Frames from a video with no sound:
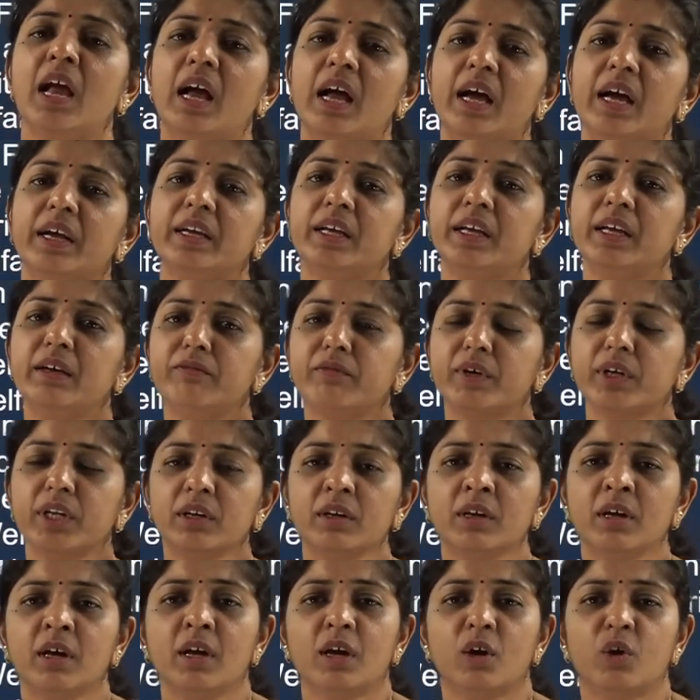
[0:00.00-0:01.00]
And
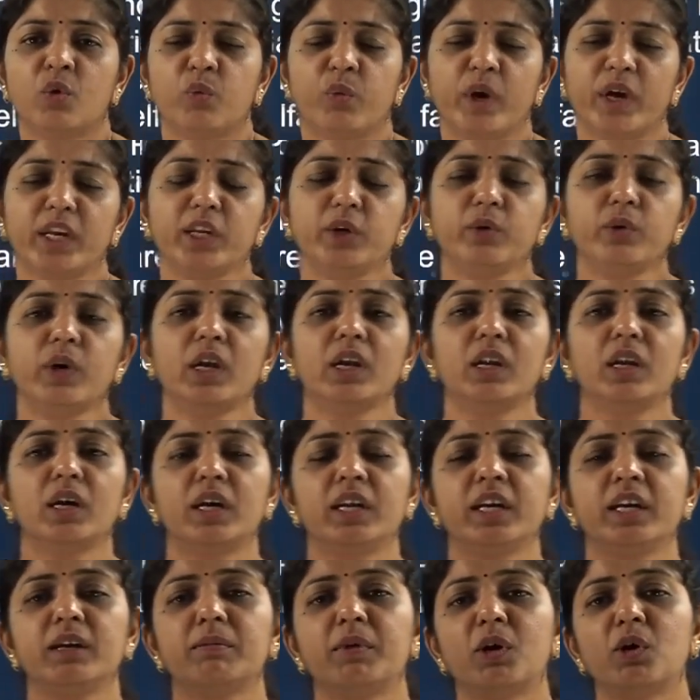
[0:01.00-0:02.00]
even when you are
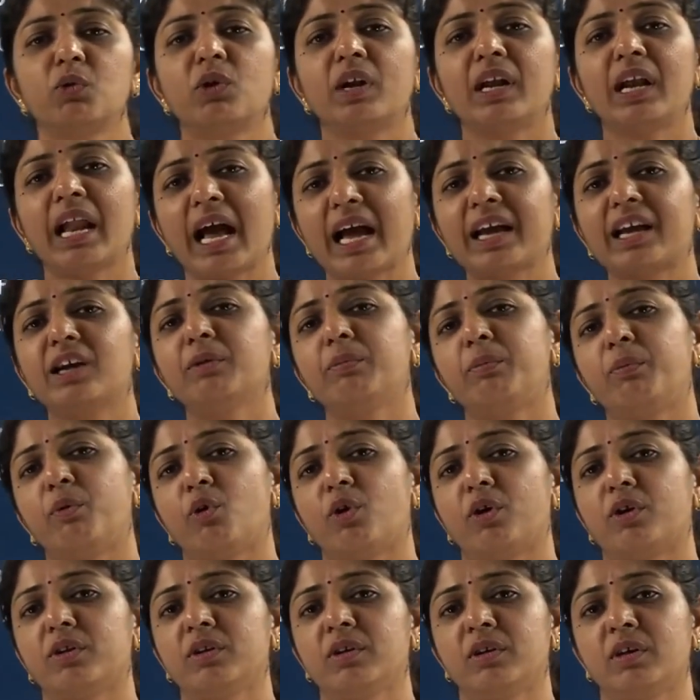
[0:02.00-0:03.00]
learning about lac
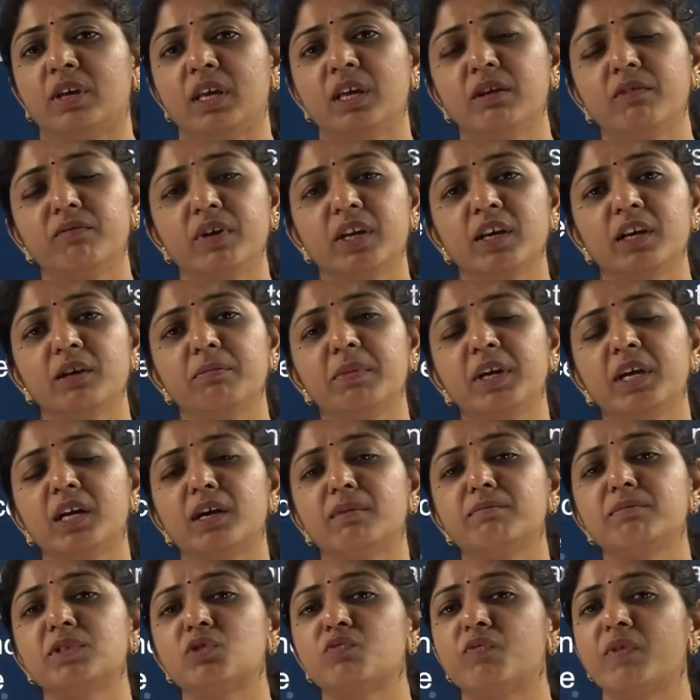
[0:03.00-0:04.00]
operon, even it
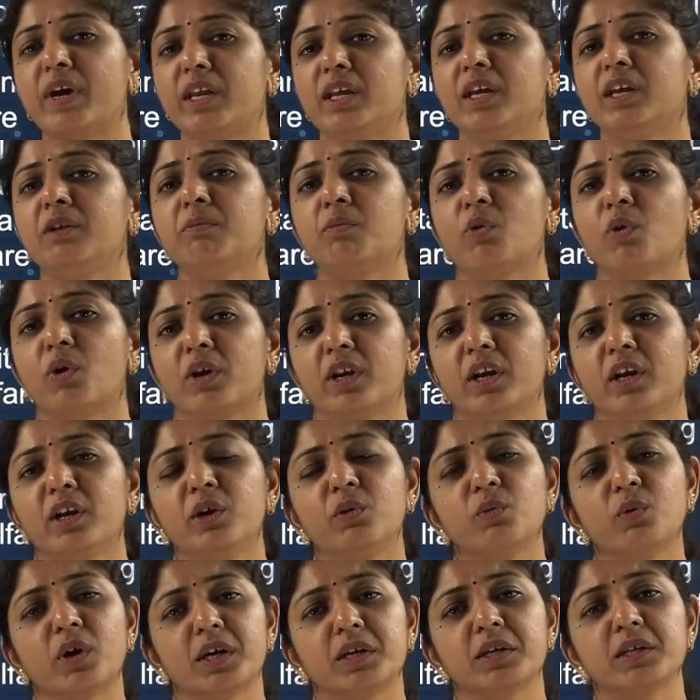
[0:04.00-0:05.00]
becomes very important
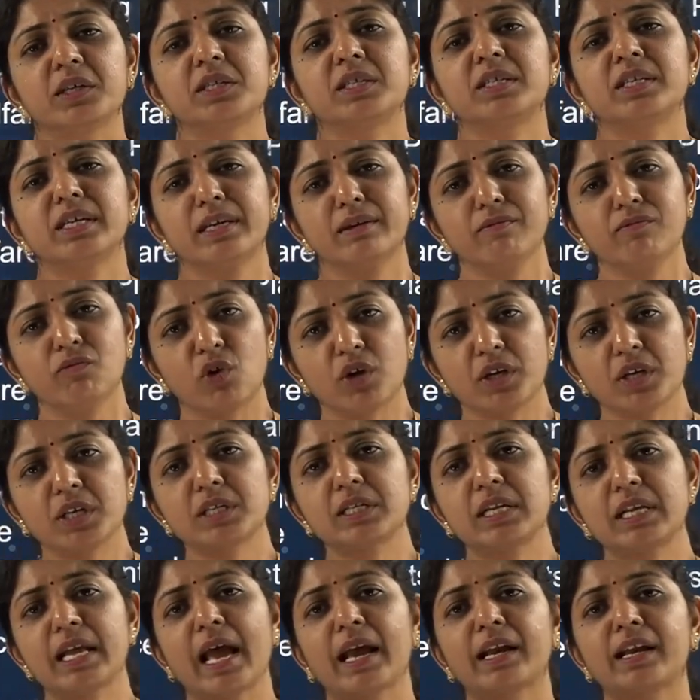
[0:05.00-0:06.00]
to understand what
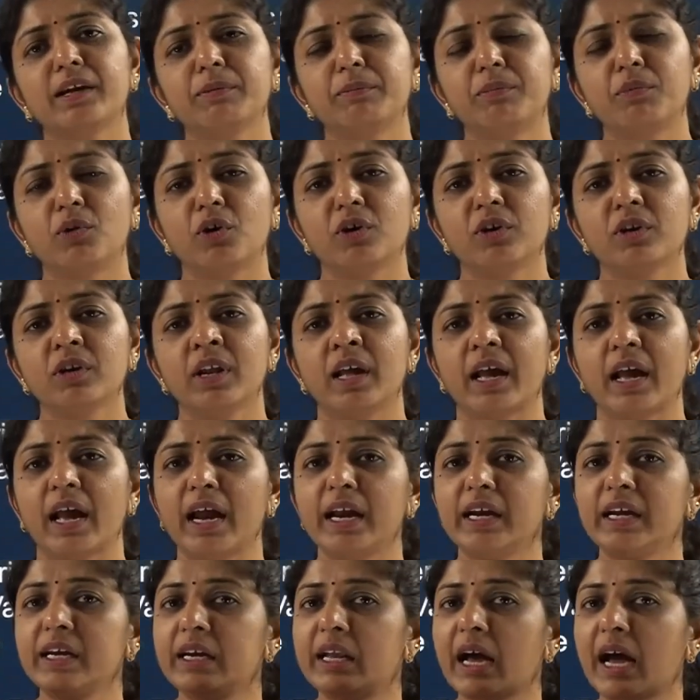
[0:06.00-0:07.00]
is lac operon
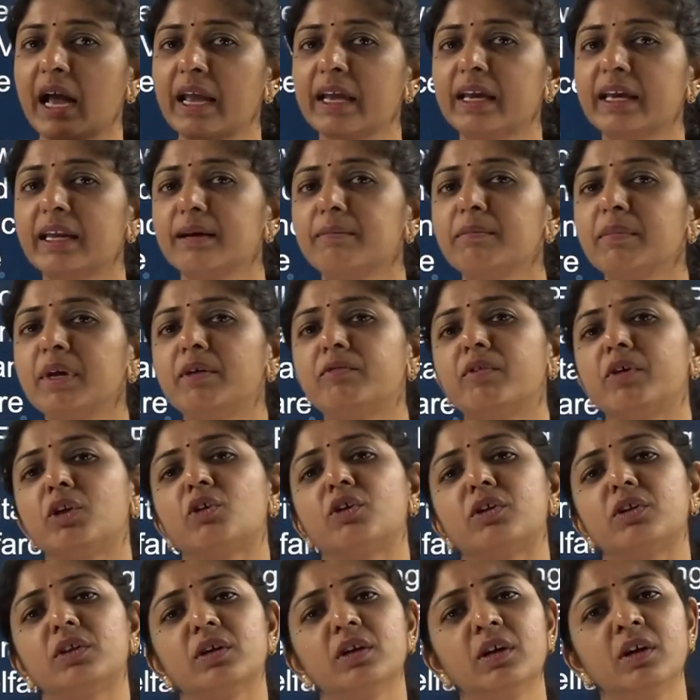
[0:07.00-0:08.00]
and diagram given
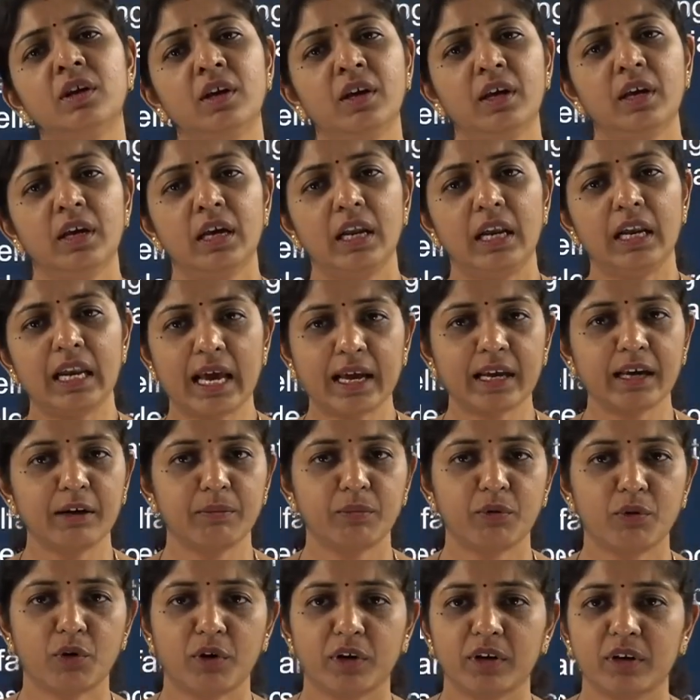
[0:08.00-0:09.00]
on the lac
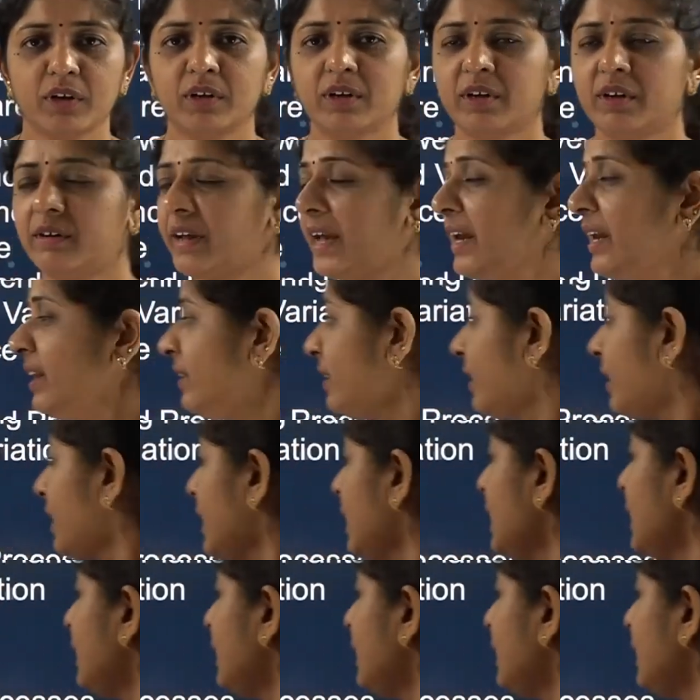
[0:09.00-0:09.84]
operon, right?